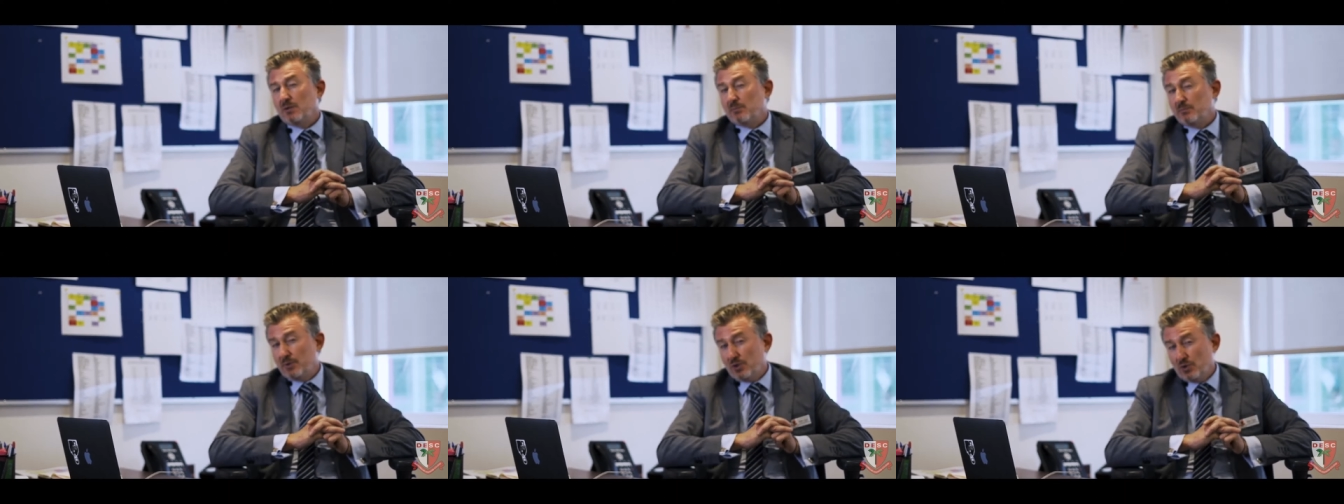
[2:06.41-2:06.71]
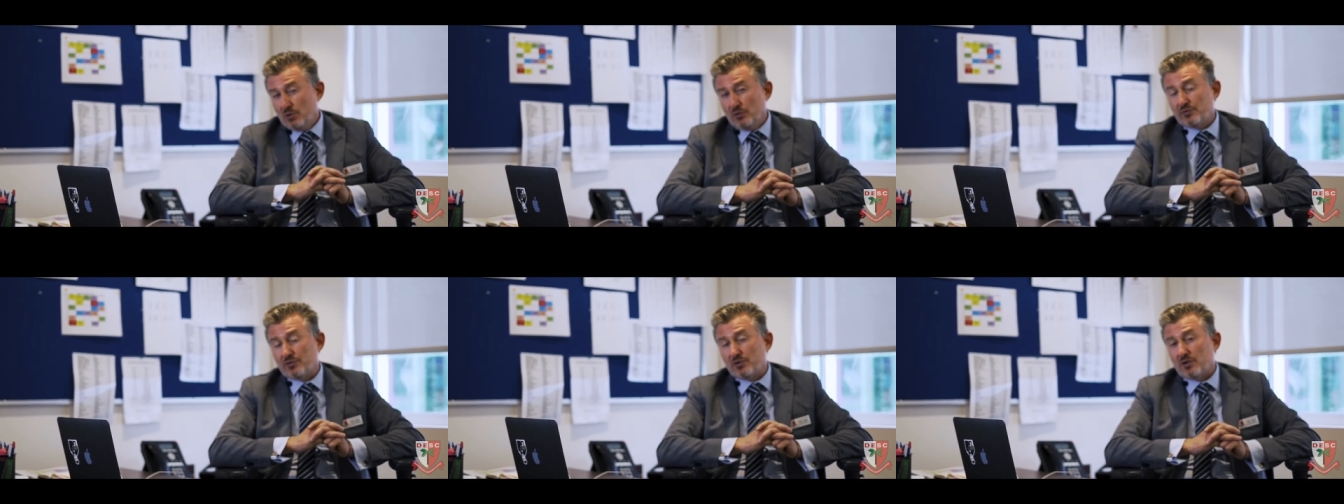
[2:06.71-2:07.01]
but
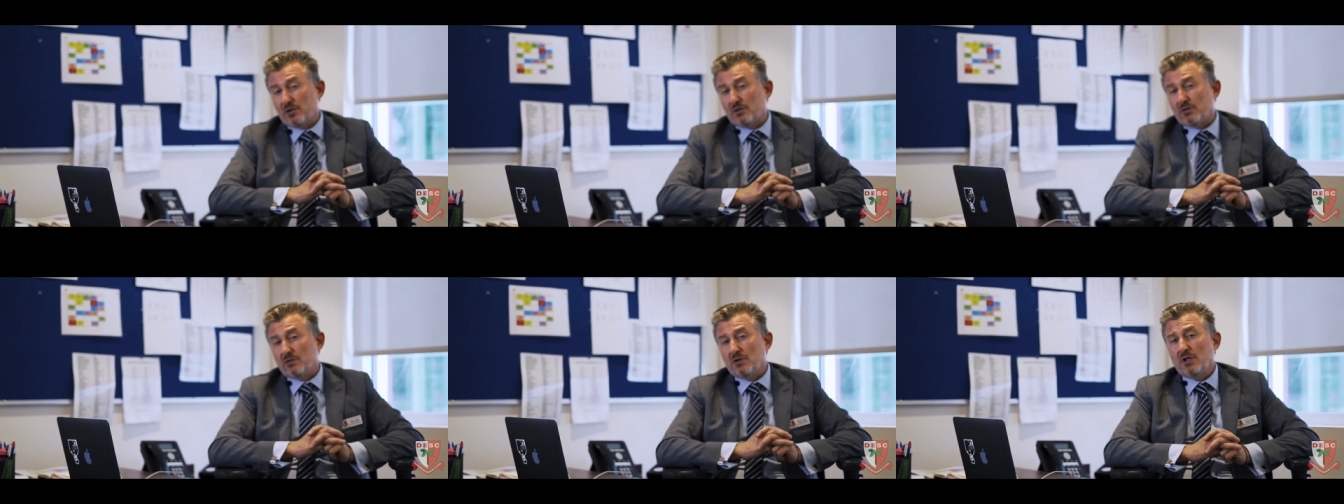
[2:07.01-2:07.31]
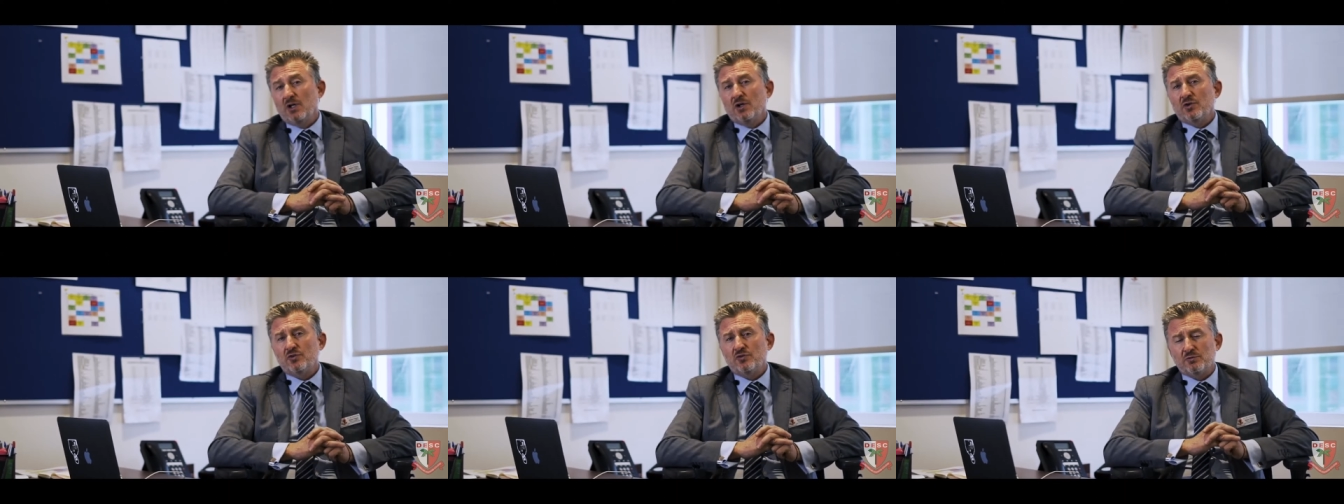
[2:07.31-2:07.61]
also
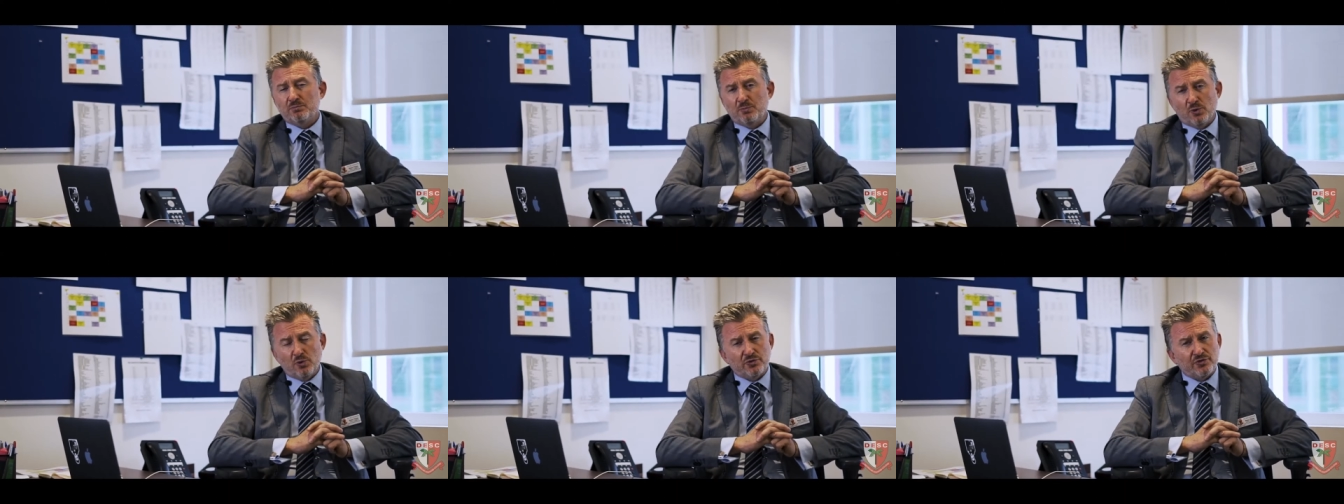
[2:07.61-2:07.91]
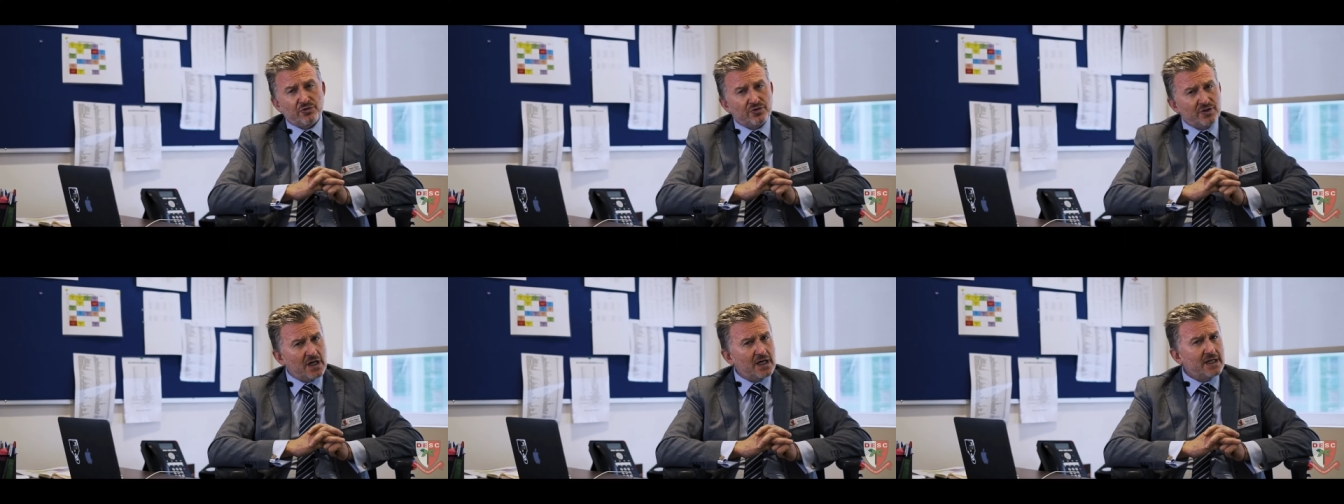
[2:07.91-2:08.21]

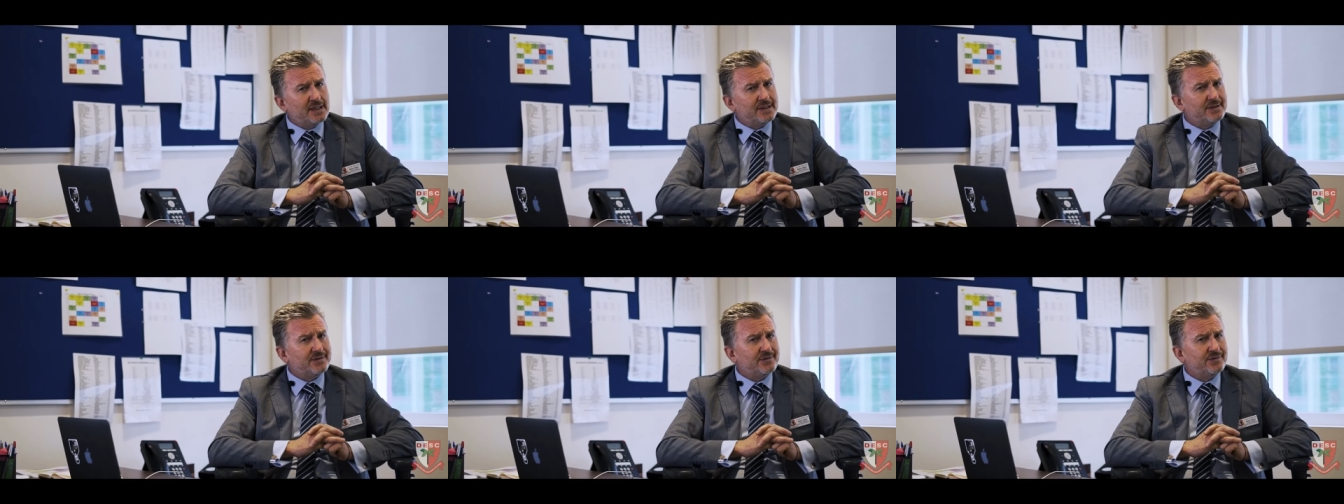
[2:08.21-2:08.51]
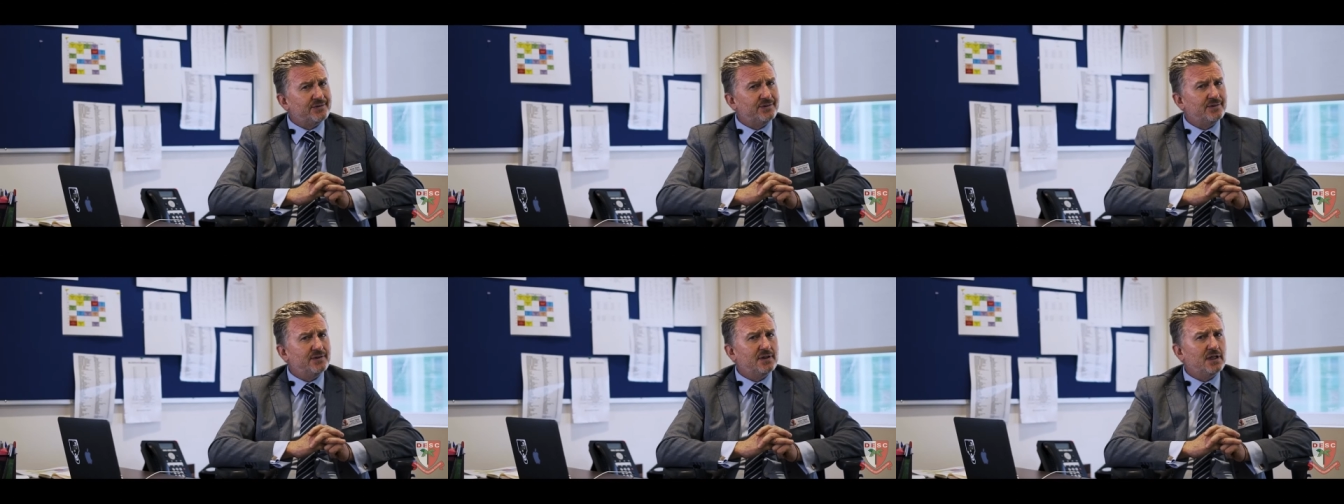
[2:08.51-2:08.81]
sports
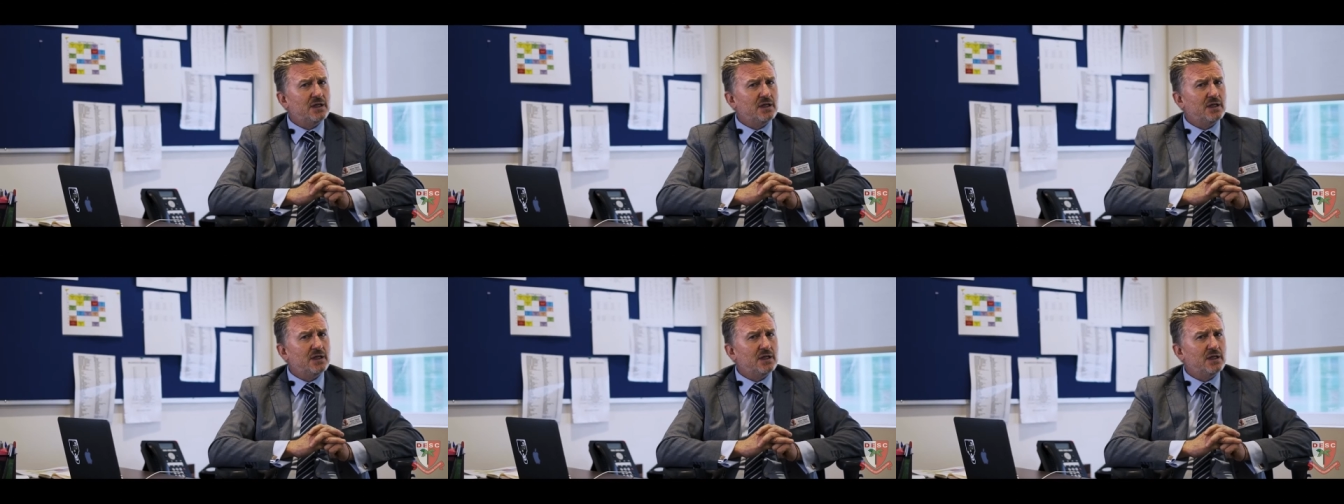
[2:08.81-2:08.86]
science.